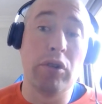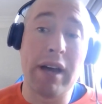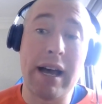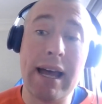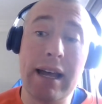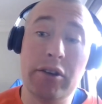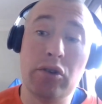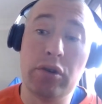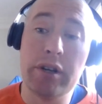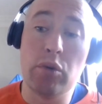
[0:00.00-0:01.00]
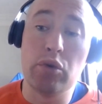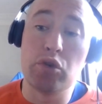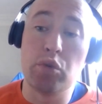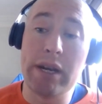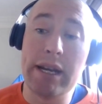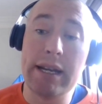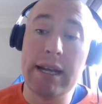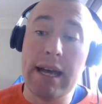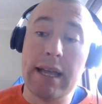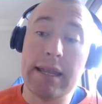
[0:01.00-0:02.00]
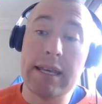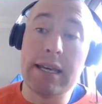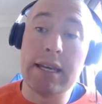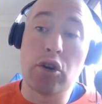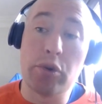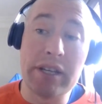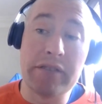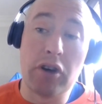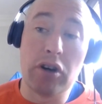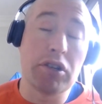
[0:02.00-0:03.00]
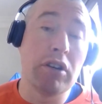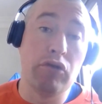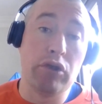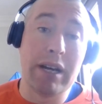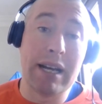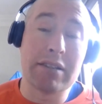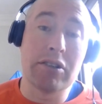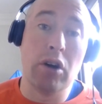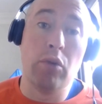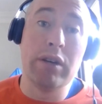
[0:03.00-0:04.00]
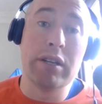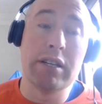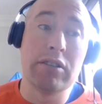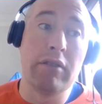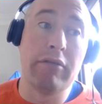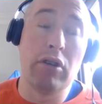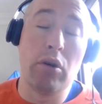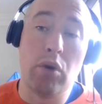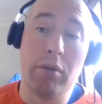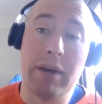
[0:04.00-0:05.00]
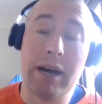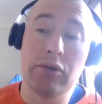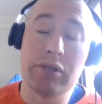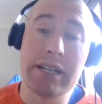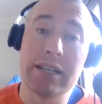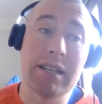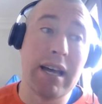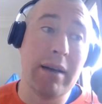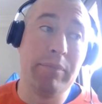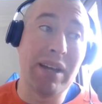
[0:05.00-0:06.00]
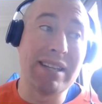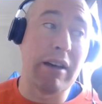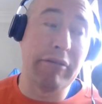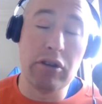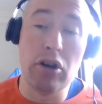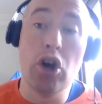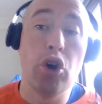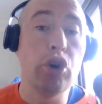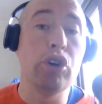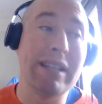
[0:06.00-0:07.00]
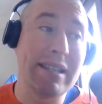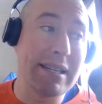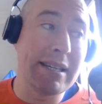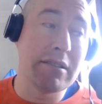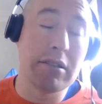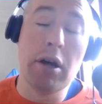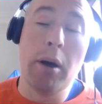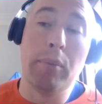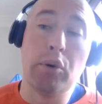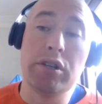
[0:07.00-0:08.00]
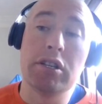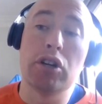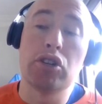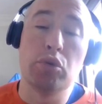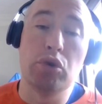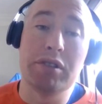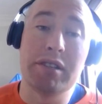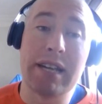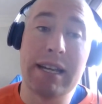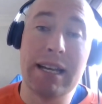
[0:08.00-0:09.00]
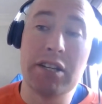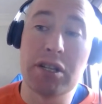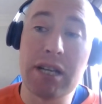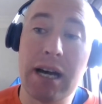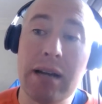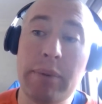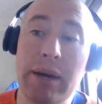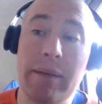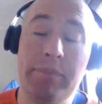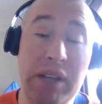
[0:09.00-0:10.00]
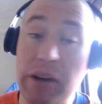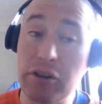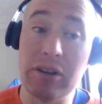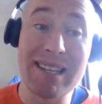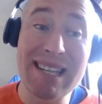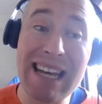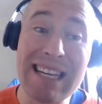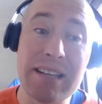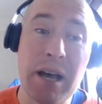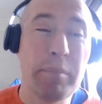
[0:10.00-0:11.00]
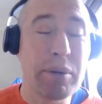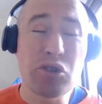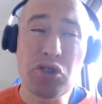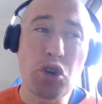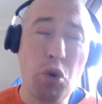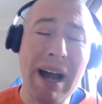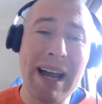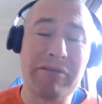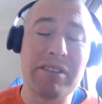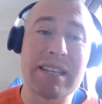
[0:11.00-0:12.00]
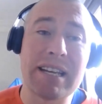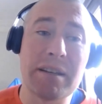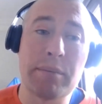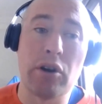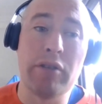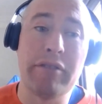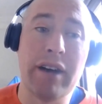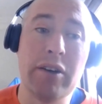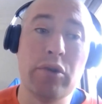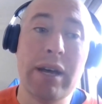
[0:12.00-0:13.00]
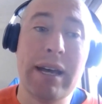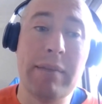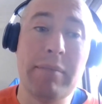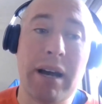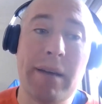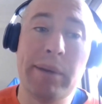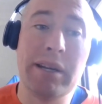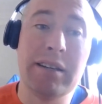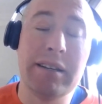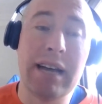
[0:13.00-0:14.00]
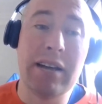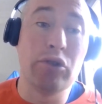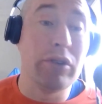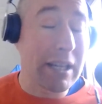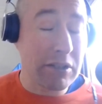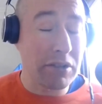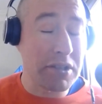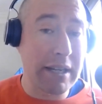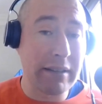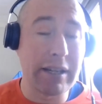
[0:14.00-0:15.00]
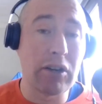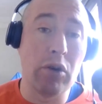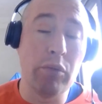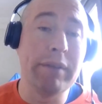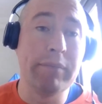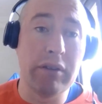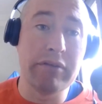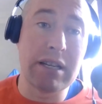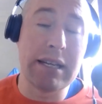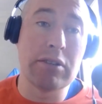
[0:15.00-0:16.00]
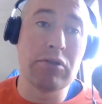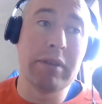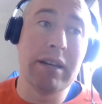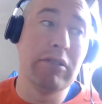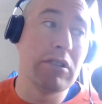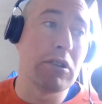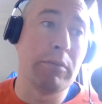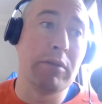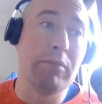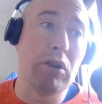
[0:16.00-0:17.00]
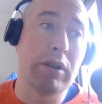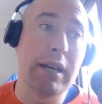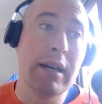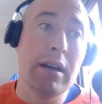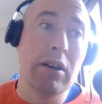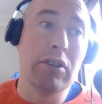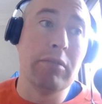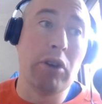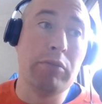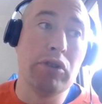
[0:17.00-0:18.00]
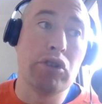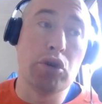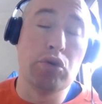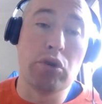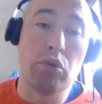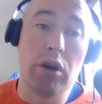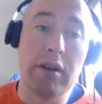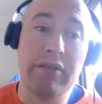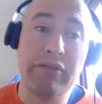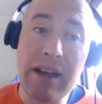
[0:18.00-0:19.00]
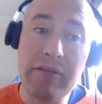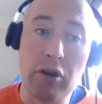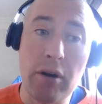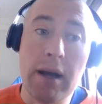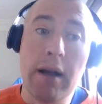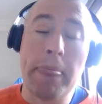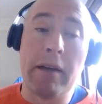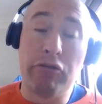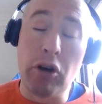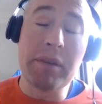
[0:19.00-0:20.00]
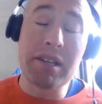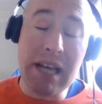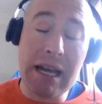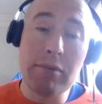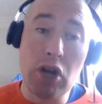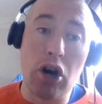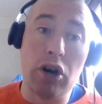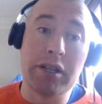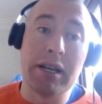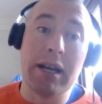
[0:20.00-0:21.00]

that, Illinois was winning the Queen's Vase at Royal Ascot, which is over 1 mile 6. A definite early season pointer towards a St. Leger type. Definitely stays, but doesn't quite have the sexy profile, in my opinion, Illinois. That's not to say that he can't win. Obviously, he's up there at the top of the market at the moment, 2-1 favourite. From the same yard,